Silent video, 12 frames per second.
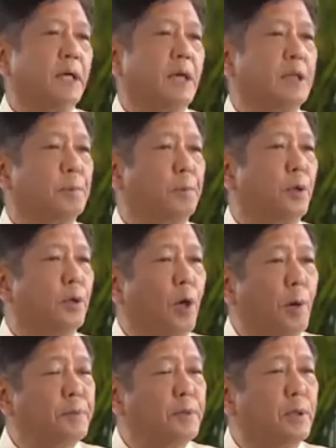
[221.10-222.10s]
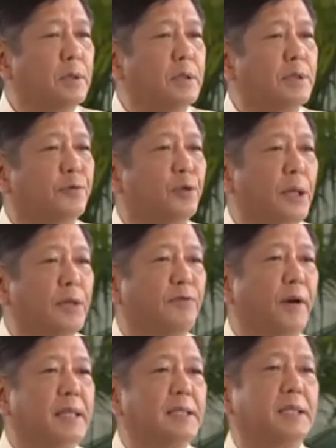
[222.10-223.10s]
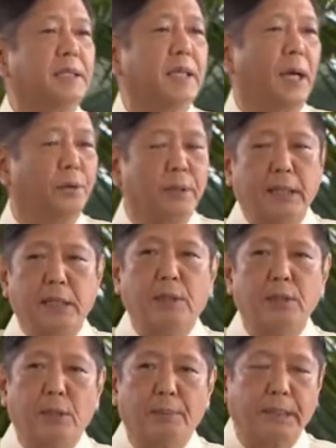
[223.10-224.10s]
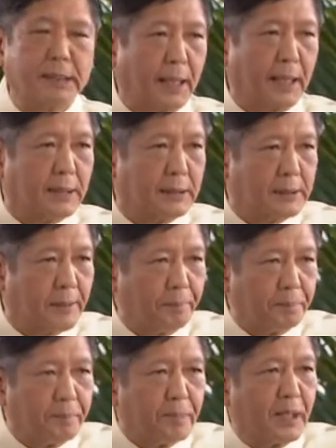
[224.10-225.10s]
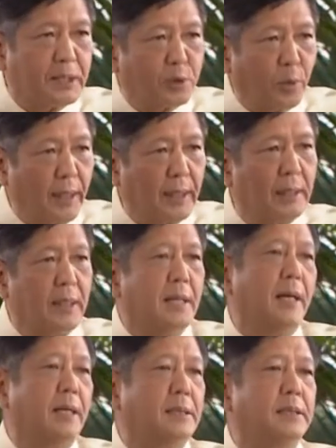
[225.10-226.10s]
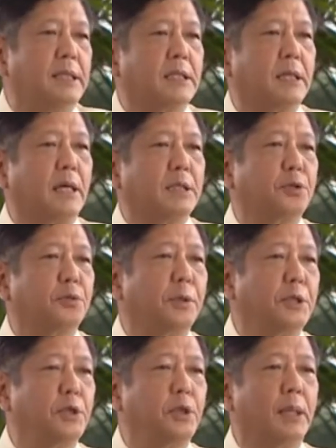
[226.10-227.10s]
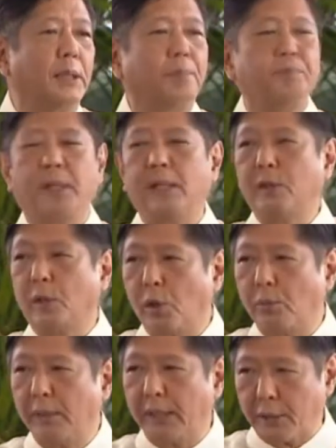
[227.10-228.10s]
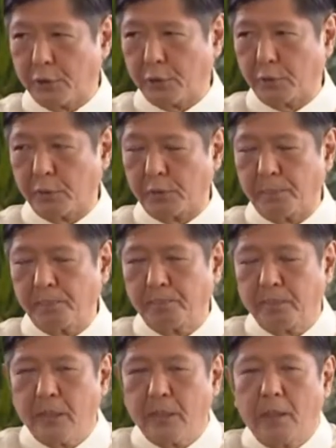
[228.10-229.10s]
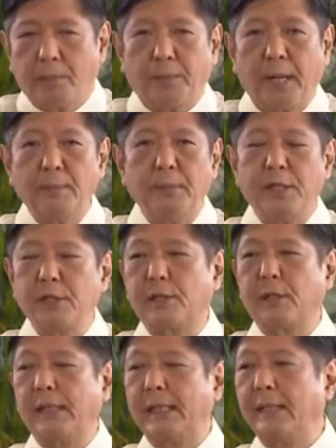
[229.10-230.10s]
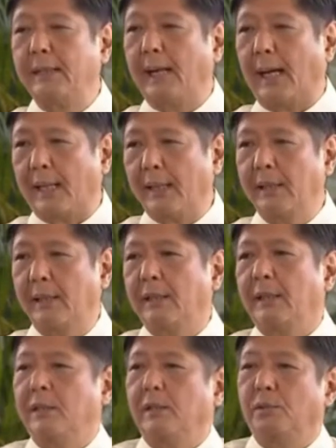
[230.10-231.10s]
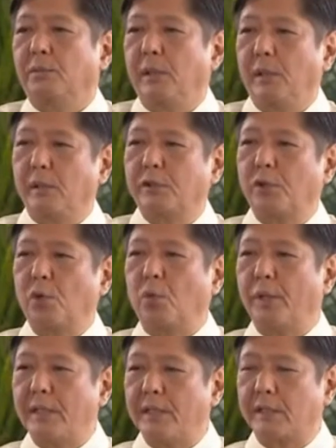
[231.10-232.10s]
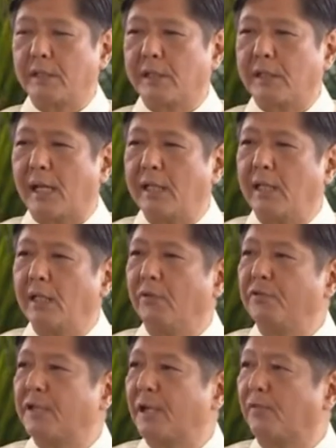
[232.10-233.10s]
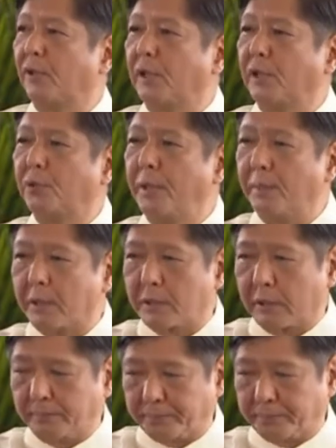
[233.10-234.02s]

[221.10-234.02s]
explore options for advancing our economic ties, as well as discuss regional and global issues. Prime Minister Lee and I will also witness the signing of several agreements.